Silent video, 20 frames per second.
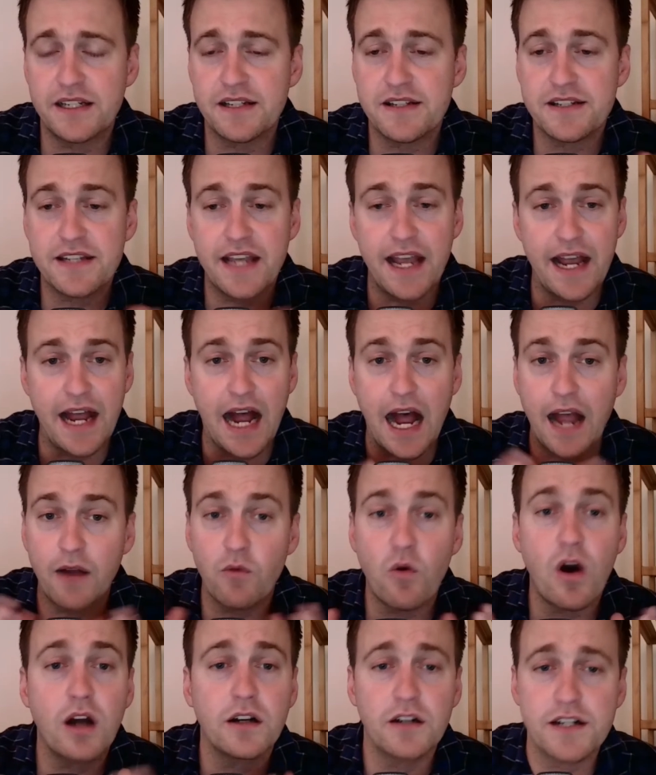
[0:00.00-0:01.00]
Say, I
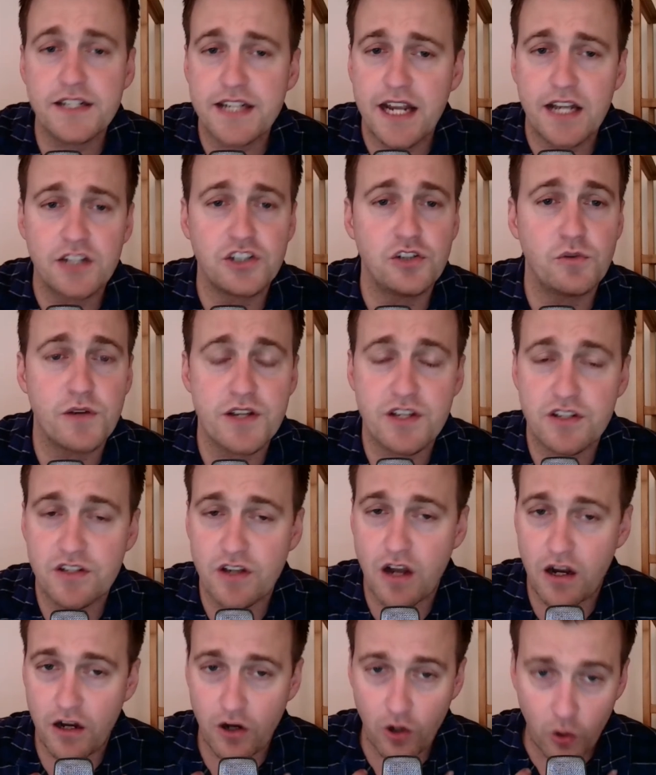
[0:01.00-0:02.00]
want to attend U.S.
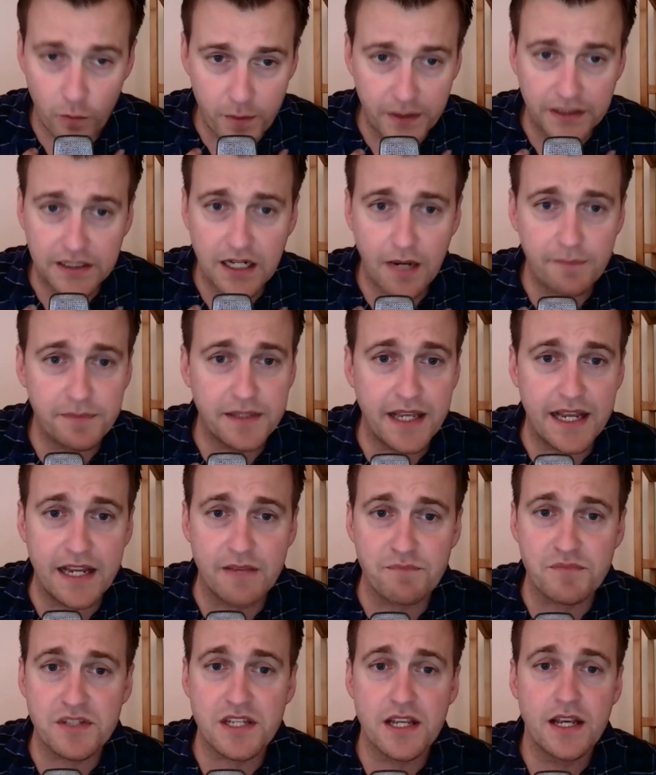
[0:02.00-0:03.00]
Open Cup
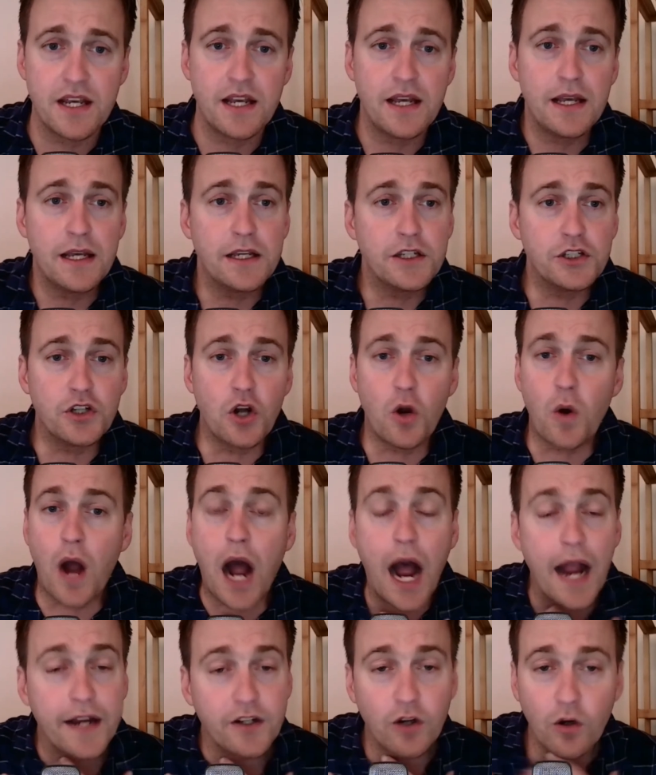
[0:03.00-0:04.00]
games.
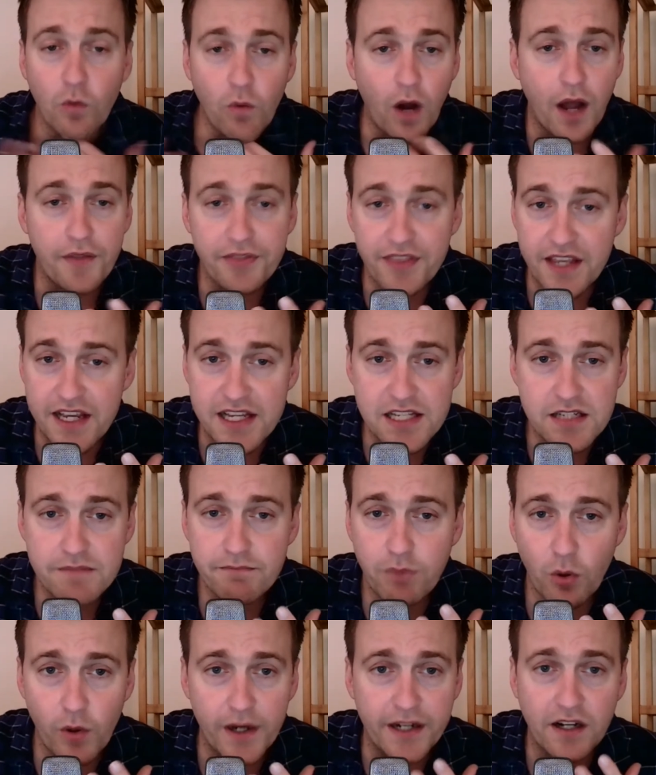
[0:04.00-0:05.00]
I don't want this
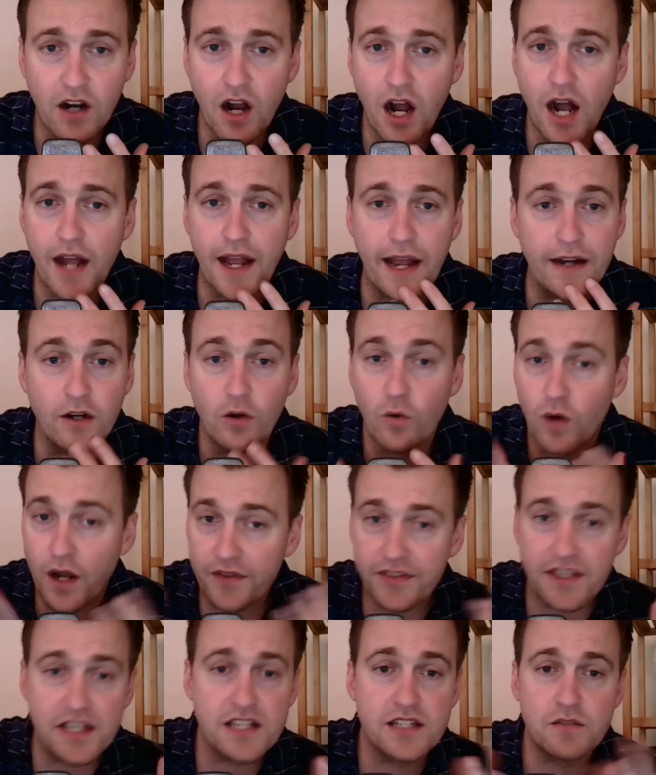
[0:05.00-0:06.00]
boycott. I don't
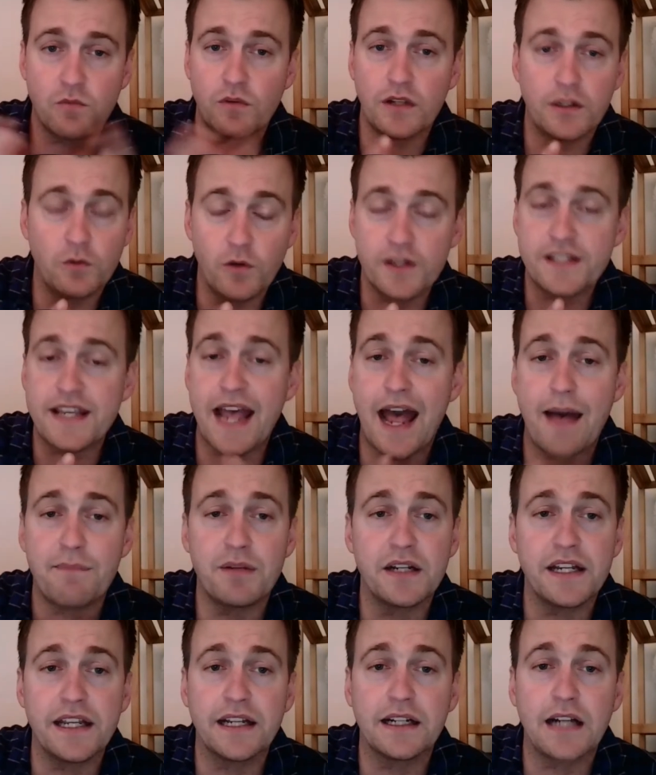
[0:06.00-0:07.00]
want this, what's
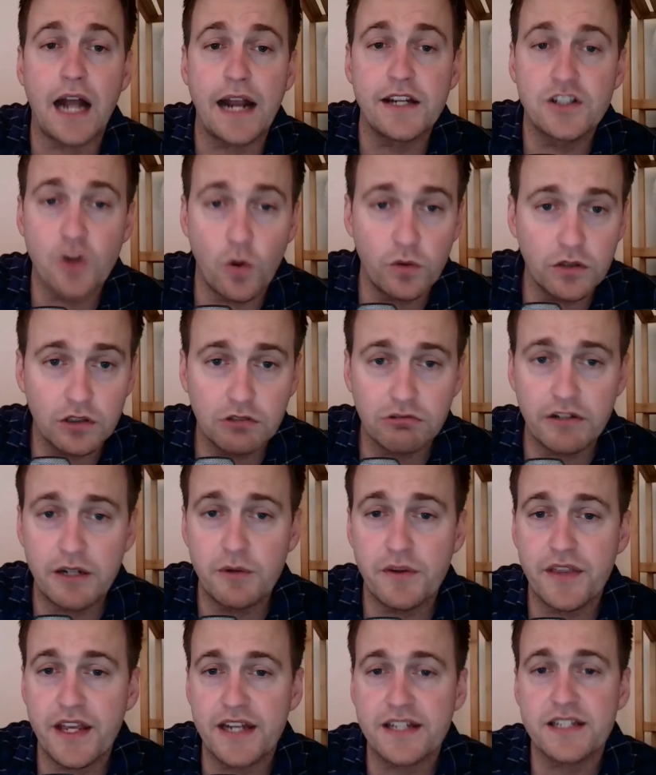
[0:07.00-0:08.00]
happening. I don't agree
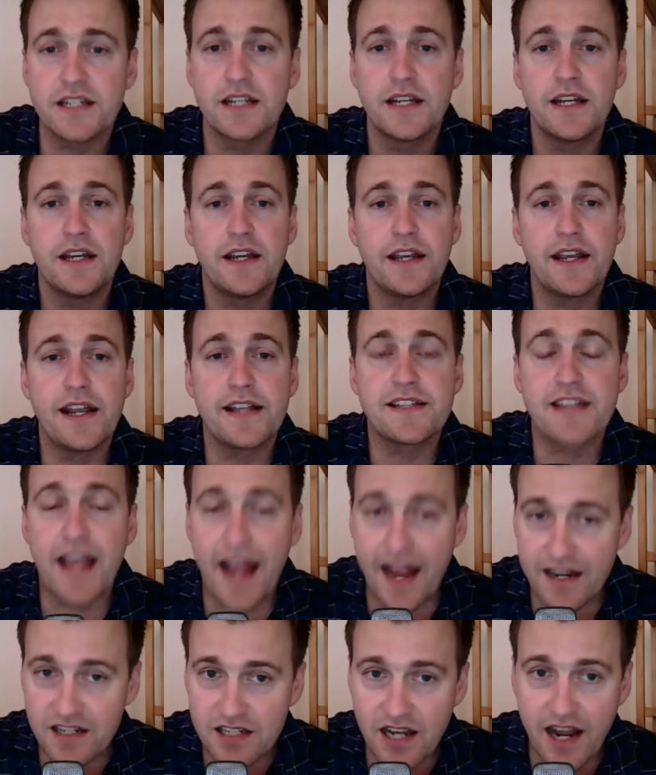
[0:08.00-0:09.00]
with it. It's
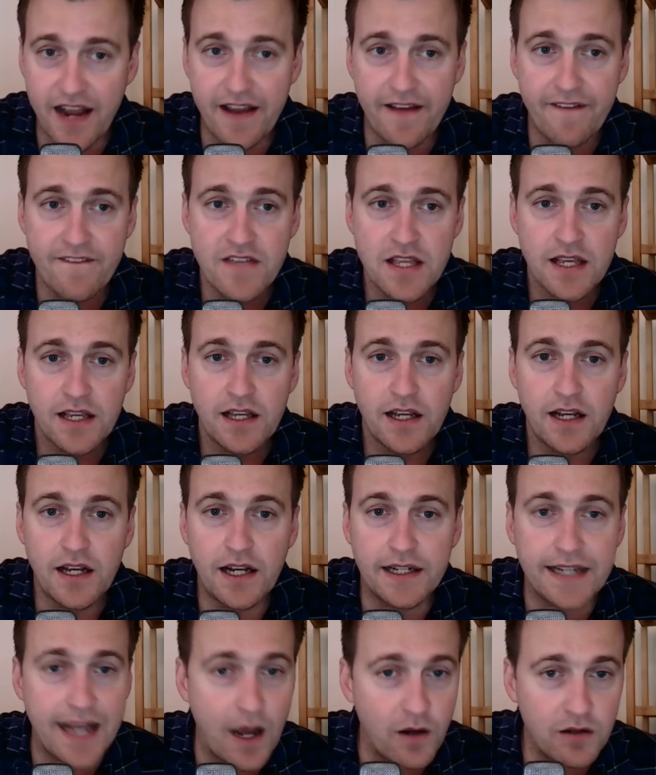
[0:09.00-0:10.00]

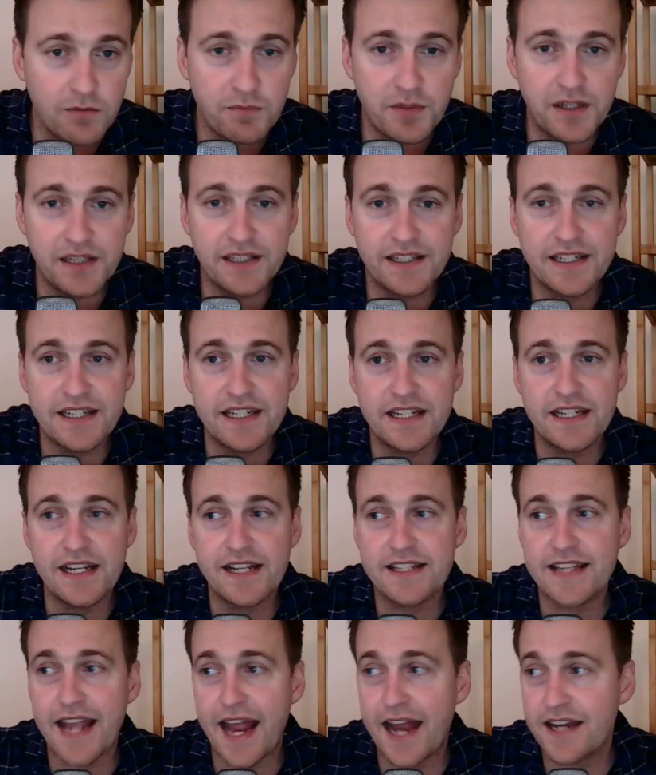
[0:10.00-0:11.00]
anti-accountability.
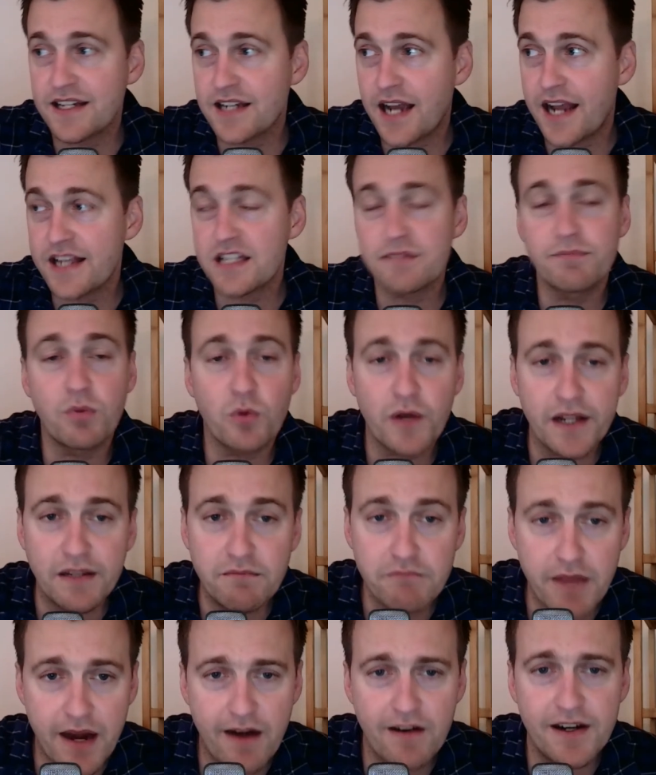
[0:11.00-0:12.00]
It's
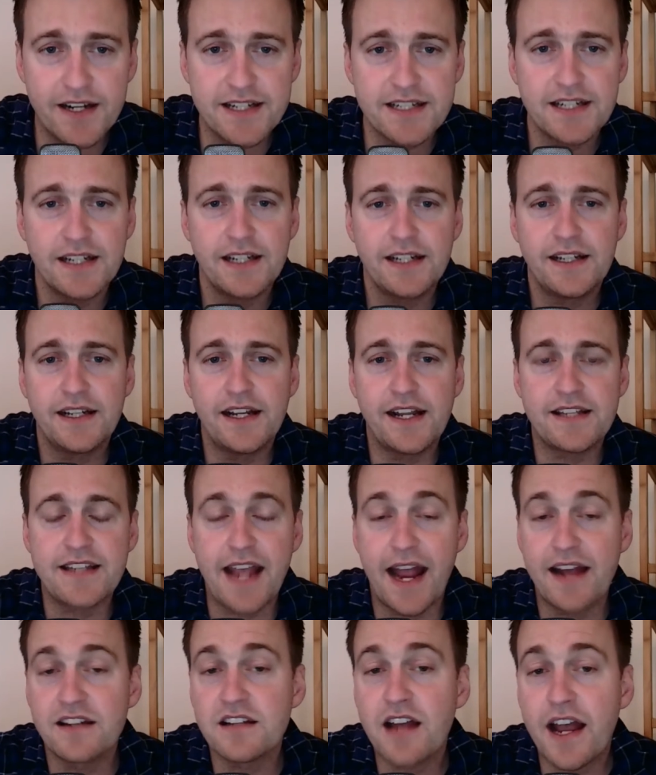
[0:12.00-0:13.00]
anti-sporting merit. It's
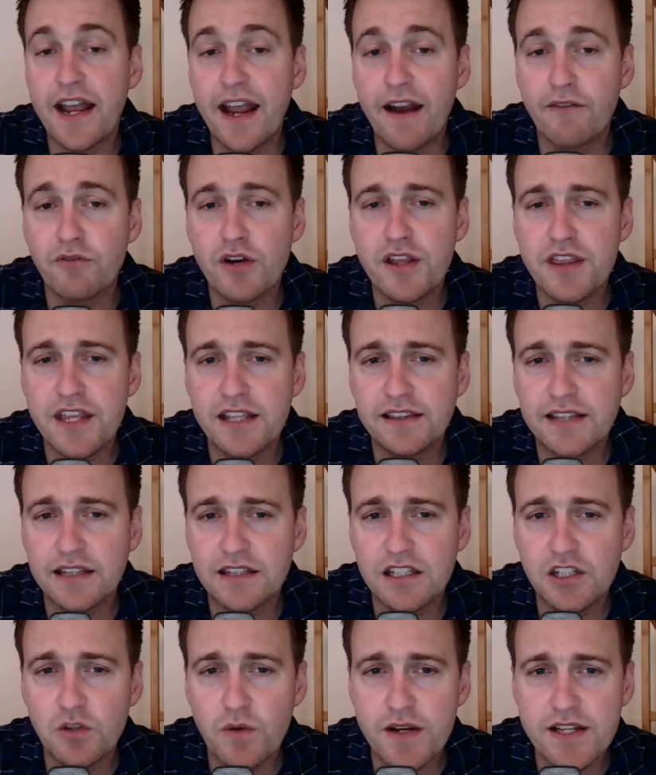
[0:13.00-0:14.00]
anti-everything that
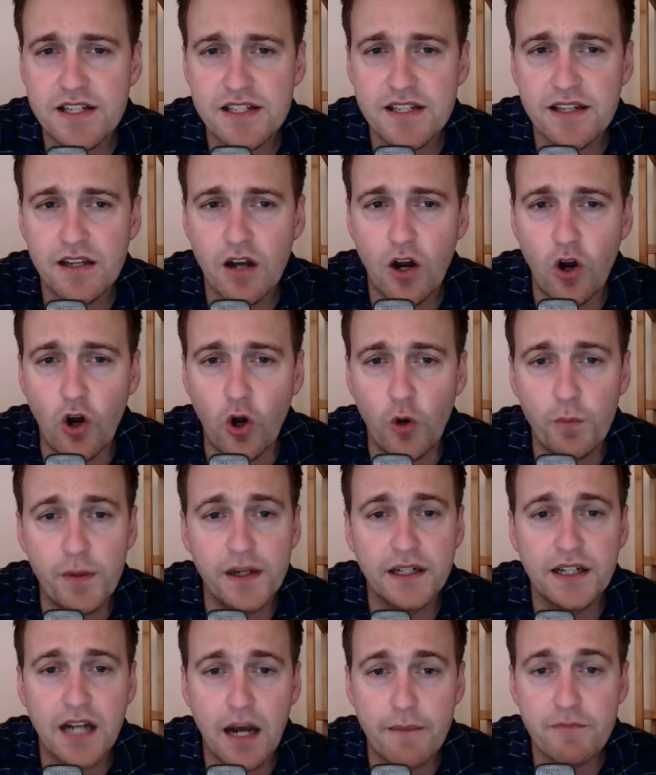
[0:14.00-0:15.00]
the U.S.
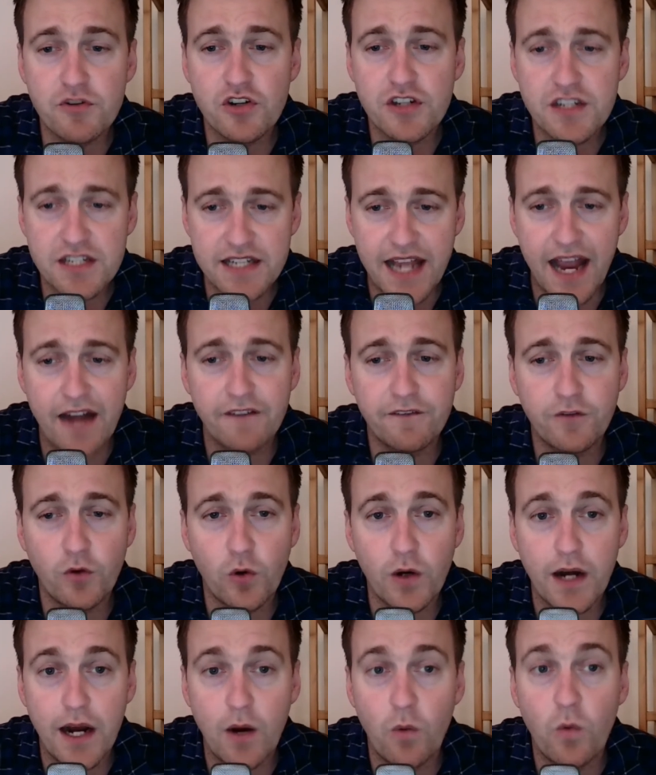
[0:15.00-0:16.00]
Open Cup should stand
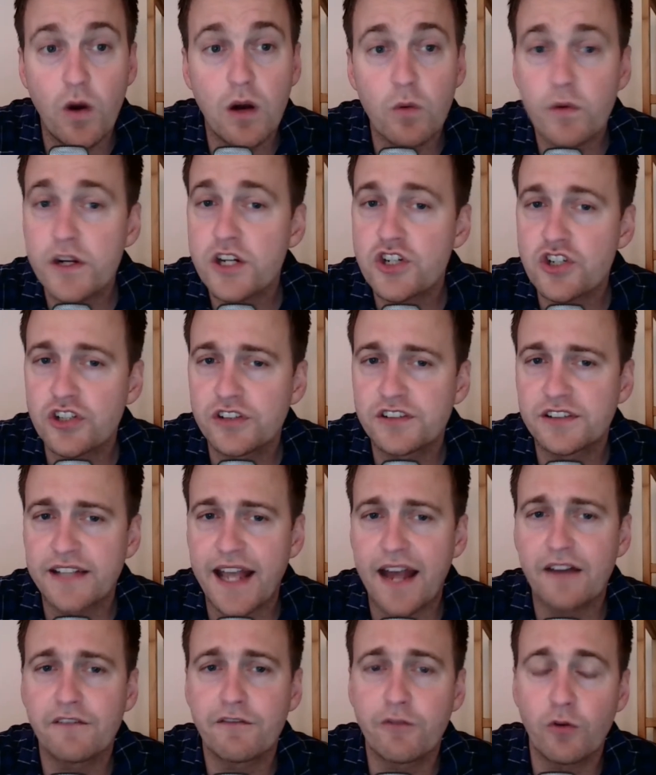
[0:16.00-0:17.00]
for and what we should
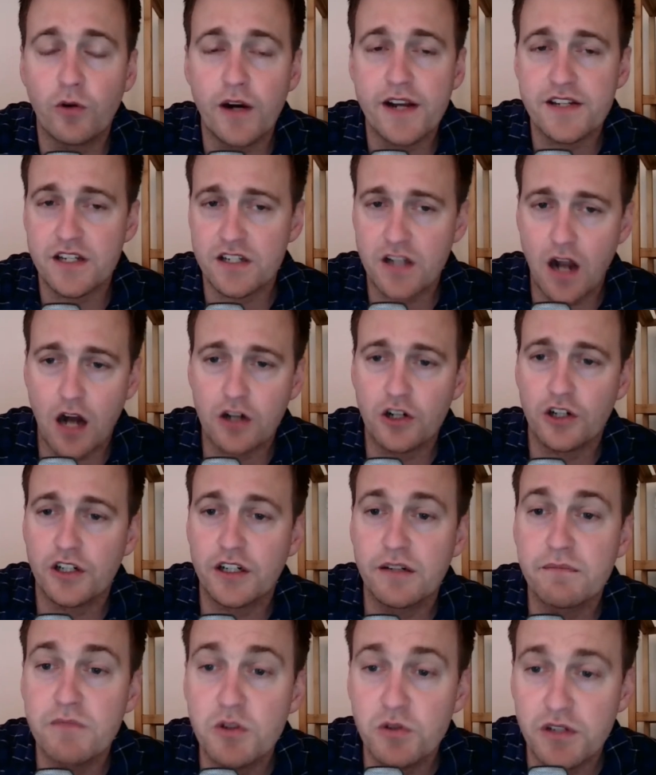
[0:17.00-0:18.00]
stand for as a soccer
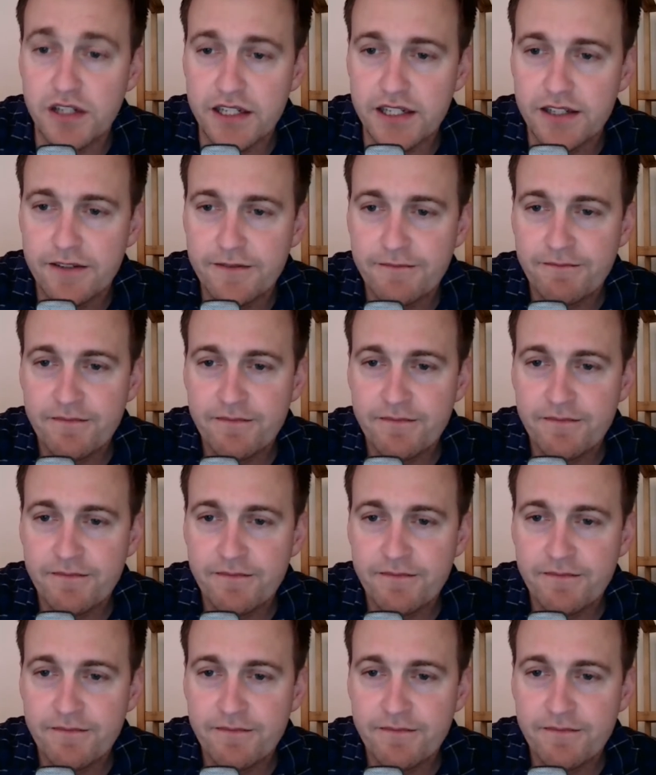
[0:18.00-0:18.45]
community.